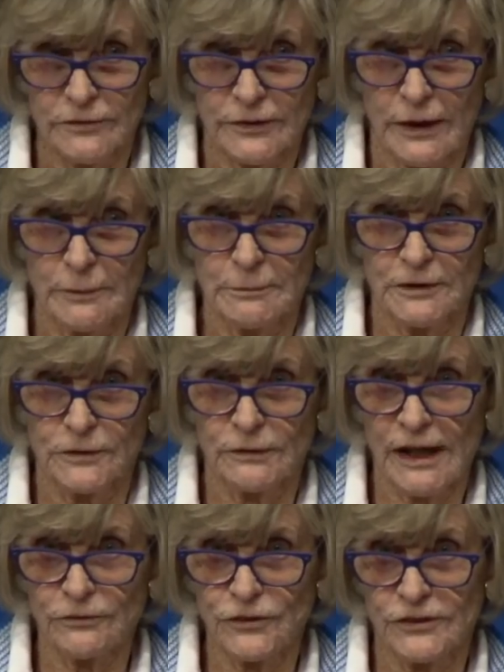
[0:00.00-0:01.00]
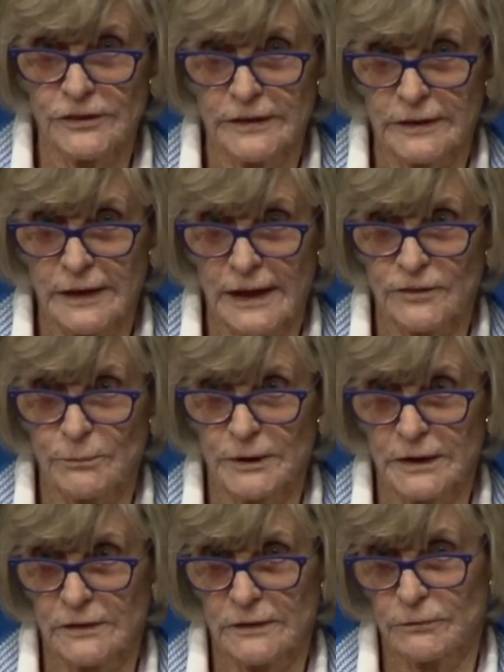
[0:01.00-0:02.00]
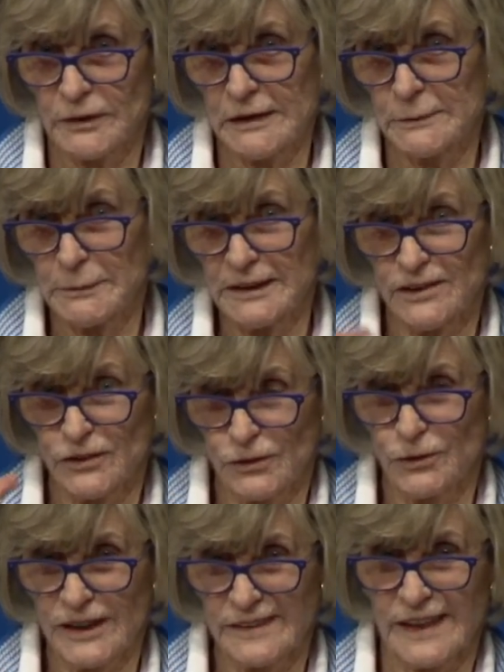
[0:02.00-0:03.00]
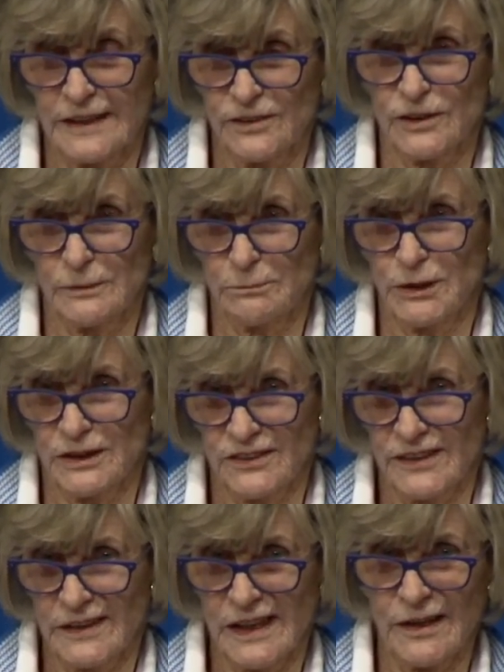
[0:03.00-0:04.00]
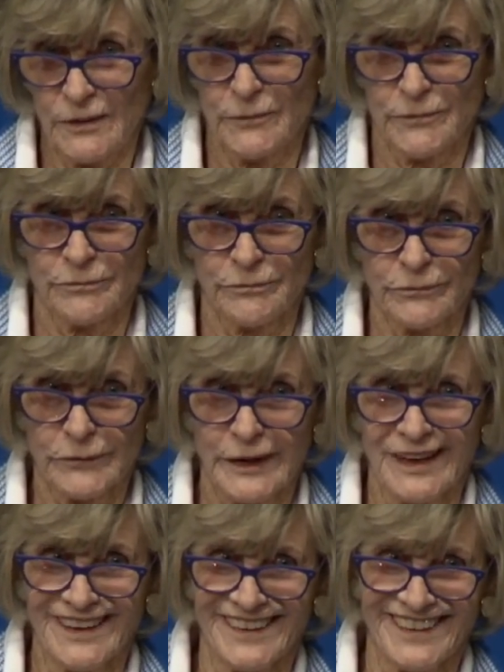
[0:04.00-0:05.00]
sorry, but you have to see the closet because if anybody's naughty, then you can put us in there.